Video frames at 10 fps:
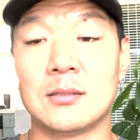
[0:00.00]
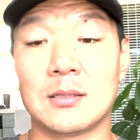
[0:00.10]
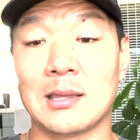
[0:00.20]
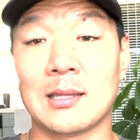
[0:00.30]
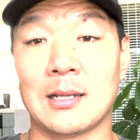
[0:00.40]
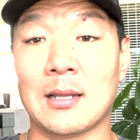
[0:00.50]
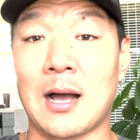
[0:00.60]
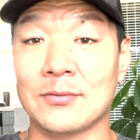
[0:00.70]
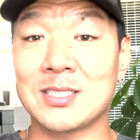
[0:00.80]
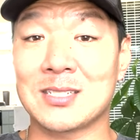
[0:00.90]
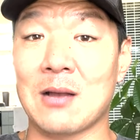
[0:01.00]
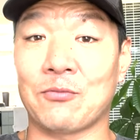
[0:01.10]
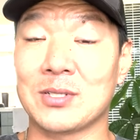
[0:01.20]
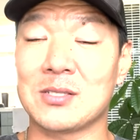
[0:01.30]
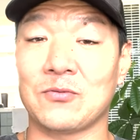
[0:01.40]
oftentimes
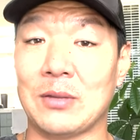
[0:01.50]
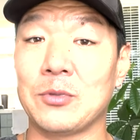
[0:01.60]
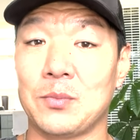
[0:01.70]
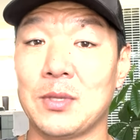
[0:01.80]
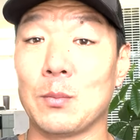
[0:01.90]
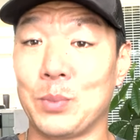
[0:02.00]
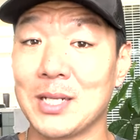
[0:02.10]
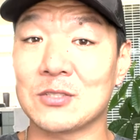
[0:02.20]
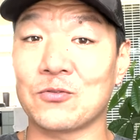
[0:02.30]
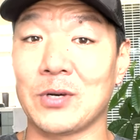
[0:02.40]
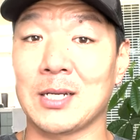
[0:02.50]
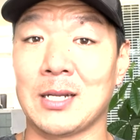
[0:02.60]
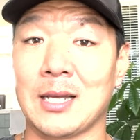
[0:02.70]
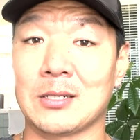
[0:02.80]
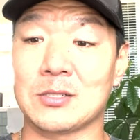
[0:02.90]
friends and family will be the biggest fucking
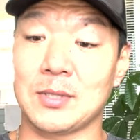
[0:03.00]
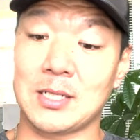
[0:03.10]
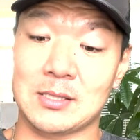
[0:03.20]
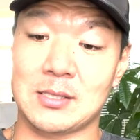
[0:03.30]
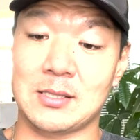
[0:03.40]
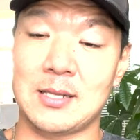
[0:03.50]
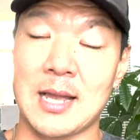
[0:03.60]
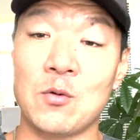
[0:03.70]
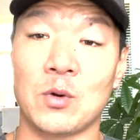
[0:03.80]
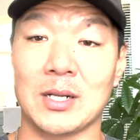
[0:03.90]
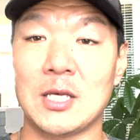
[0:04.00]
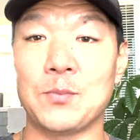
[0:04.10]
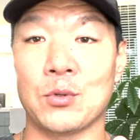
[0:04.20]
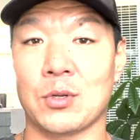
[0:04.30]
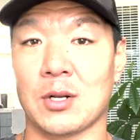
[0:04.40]
haters because they want to keep
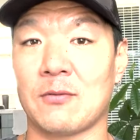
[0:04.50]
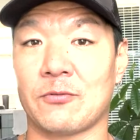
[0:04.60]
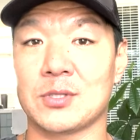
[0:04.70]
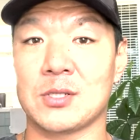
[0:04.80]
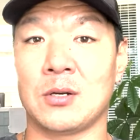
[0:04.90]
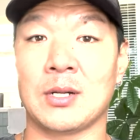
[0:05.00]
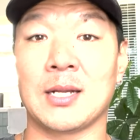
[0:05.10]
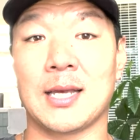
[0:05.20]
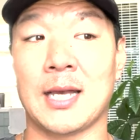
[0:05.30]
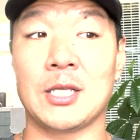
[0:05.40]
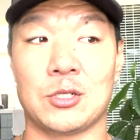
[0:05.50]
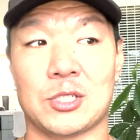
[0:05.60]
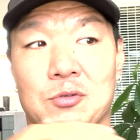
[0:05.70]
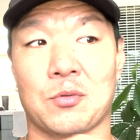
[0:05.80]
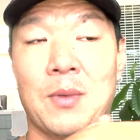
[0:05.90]
you in your comfort zone and again you're
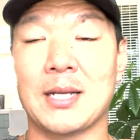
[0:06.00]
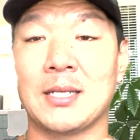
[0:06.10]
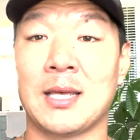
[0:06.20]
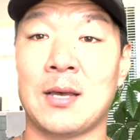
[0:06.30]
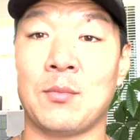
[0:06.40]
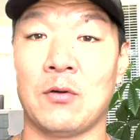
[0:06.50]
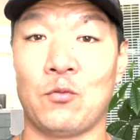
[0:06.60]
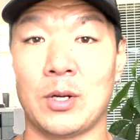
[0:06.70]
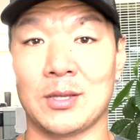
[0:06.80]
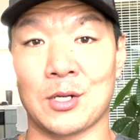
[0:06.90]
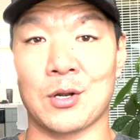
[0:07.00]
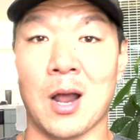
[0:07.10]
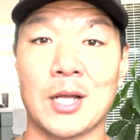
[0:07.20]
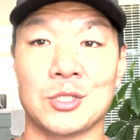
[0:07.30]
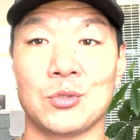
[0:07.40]
just reminding them of what they're
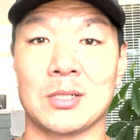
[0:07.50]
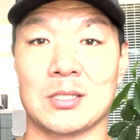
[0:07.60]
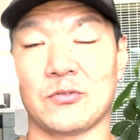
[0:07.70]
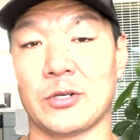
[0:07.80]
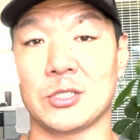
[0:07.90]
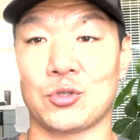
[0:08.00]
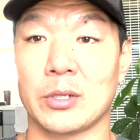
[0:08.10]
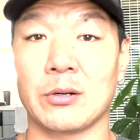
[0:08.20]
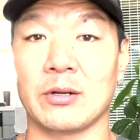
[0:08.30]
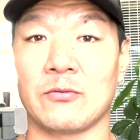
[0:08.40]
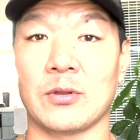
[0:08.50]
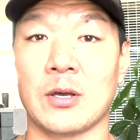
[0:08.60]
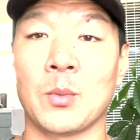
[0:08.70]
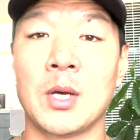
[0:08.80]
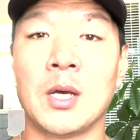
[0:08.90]
not doing and it's very triggering for
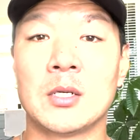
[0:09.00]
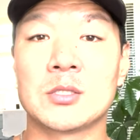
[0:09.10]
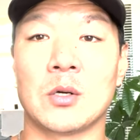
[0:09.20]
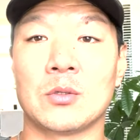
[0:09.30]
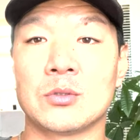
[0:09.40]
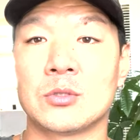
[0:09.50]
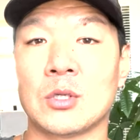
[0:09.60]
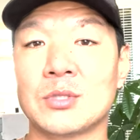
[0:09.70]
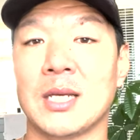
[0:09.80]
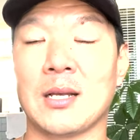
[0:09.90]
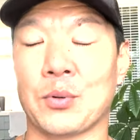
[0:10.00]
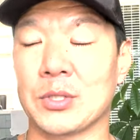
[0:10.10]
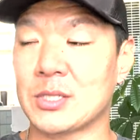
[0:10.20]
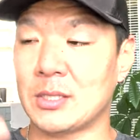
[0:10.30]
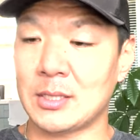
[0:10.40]
them so don't take it
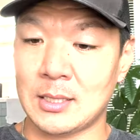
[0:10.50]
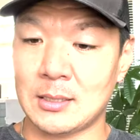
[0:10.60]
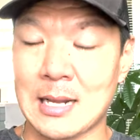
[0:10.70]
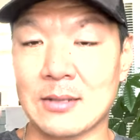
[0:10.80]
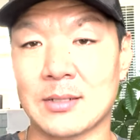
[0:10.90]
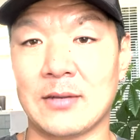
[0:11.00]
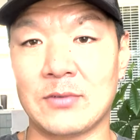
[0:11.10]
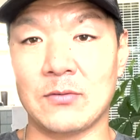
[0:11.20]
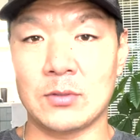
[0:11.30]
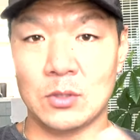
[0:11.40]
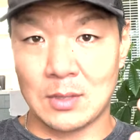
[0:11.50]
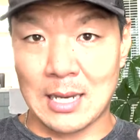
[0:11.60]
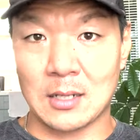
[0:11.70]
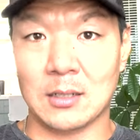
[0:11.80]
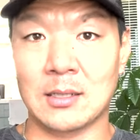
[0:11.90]
personally now that i've given you
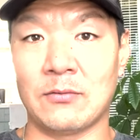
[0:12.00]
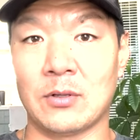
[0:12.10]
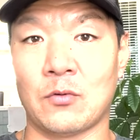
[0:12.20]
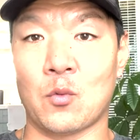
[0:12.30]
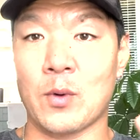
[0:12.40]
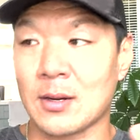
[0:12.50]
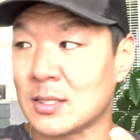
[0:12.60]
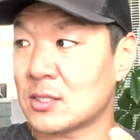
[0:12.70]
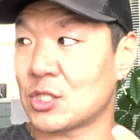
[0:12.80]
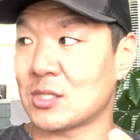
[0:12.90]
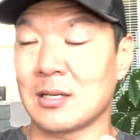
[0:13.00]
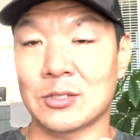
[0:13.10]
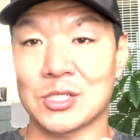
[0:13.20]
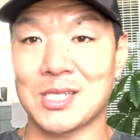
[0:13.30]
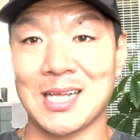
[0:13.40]
that level of awareness just
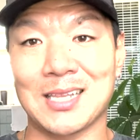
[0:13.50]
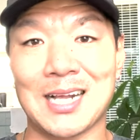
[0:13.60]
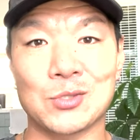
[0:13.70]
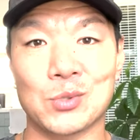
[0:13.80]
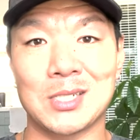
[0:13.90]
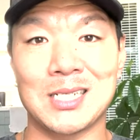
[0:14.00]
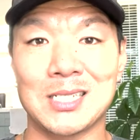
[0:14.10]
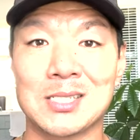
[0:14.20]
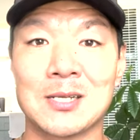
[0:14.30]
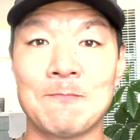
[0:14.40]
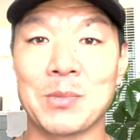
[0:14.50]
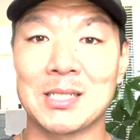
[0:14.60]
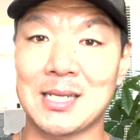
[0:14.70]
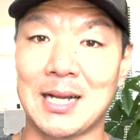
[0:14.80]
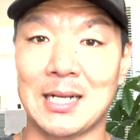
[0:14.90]
understand that that's what it is
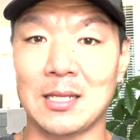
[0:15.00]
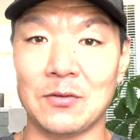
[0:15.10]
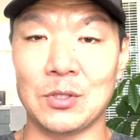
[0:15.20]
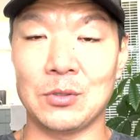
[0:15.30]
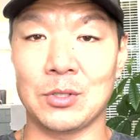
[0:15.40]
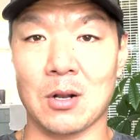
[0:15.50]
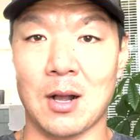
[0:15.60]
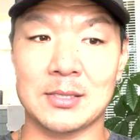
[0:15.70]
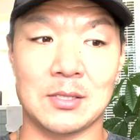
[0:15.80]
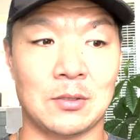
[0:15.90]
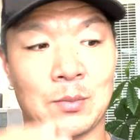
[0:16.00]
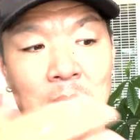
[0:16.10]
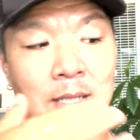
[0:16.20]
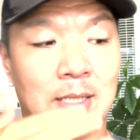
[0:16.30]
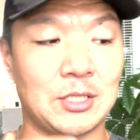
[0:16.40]
say i love you you're awesome
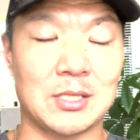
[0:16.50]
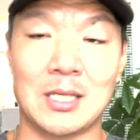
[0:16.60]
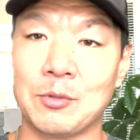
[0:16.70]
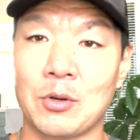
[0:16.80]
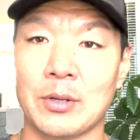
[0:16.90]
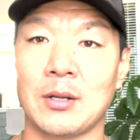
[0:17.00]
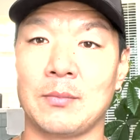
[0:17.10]
and then just keep going